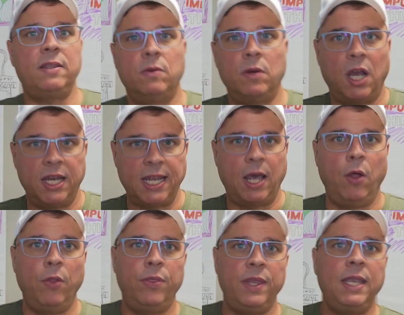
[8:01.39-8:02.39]
They were
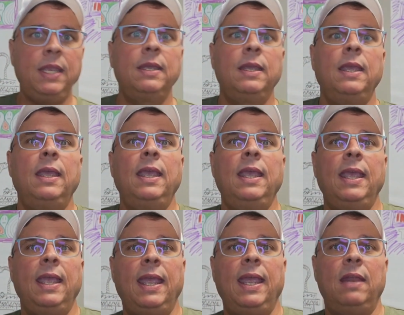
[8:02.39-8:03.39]
unhealthy.
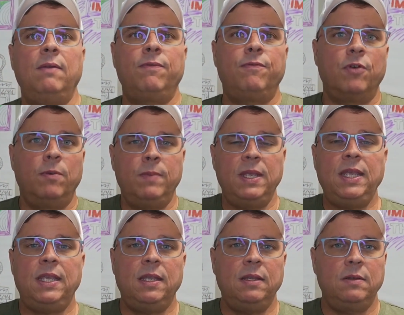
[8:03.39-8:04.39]
And for
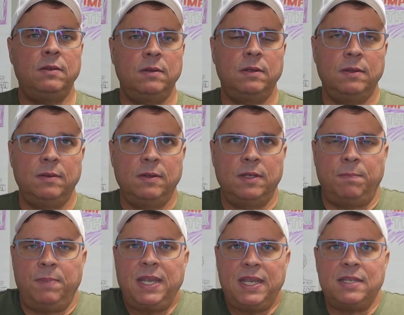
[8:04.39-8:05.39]
me, the
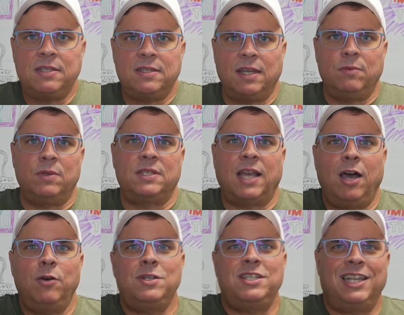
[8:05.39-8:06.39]
big insight was I
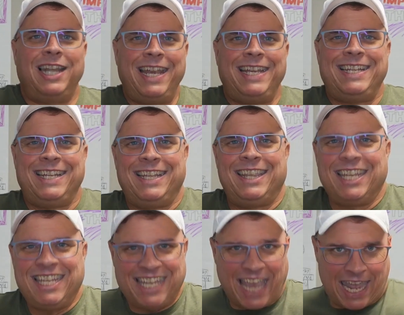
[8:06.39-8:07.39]
always liked the
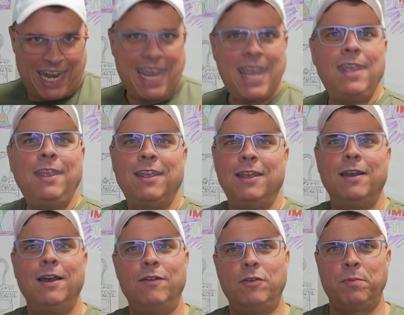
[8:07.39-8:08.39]
getting
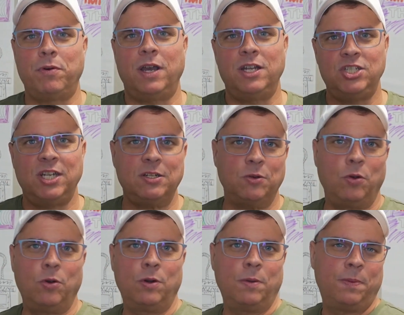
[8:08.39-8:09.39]
of a project
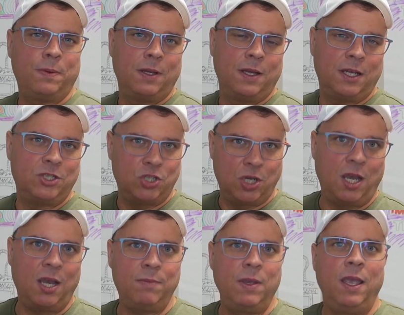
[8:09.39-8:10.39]
or a
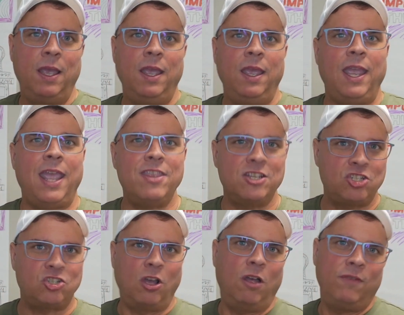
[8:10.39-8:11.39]
job and the
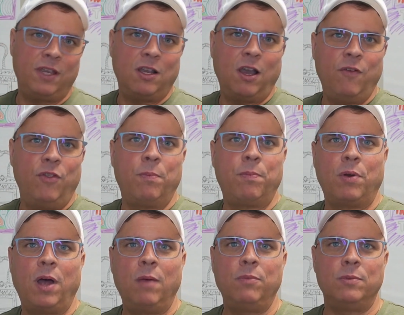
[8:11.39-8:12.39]
solving of the
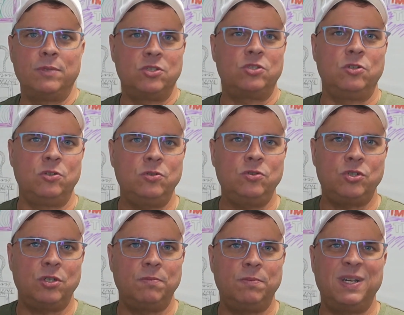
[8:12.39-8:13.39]
problem and
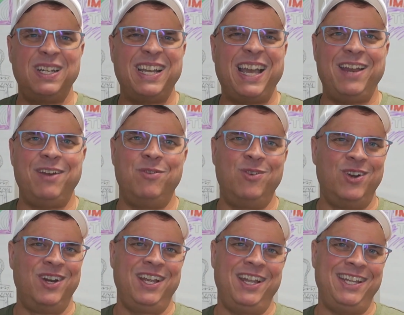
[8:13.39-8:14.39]
solution, but I
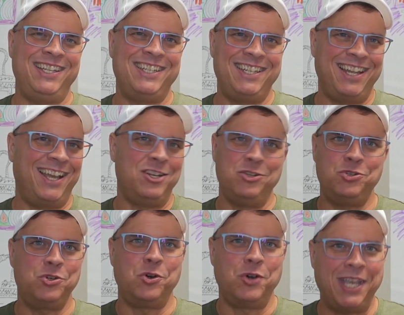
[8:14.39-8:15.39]
really did not
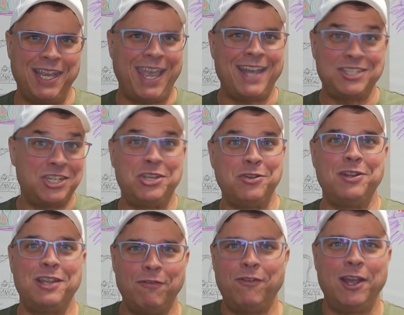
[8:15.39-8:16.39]
enjoy executing
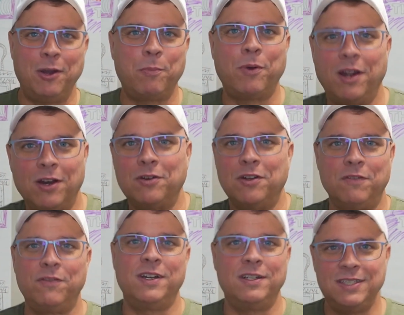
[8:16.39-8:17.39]
the final product or the
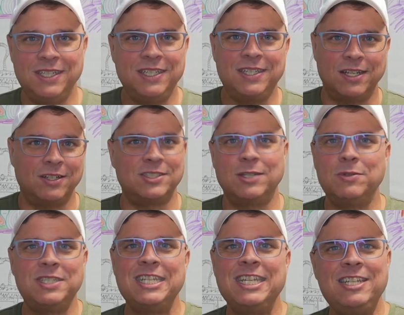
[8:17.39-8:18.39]
final details. That
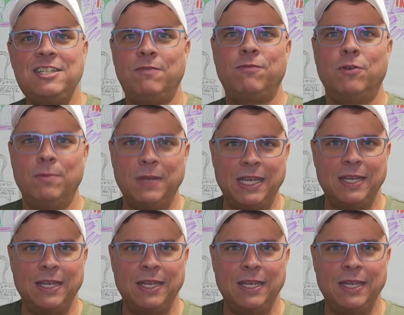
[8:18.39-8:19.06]
wasn't easy for me.